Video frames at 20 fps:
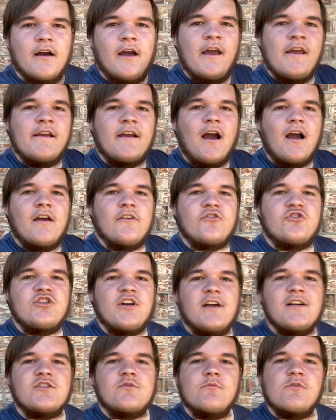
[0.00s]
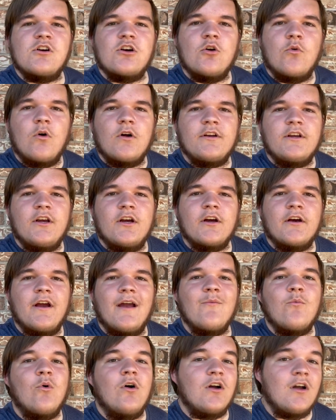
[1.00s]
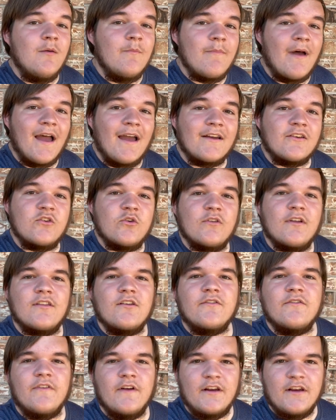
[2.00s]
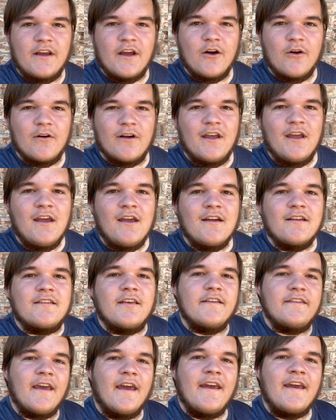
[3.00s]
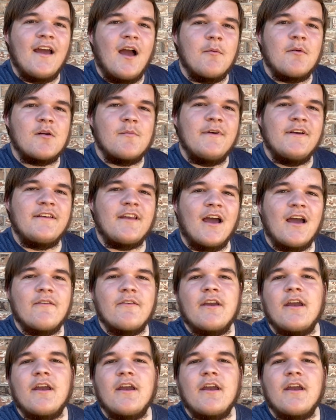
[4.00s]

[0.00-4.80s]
Hey guys, JHMiller01 here, and welcome back to another video. Today, I'm going to be diving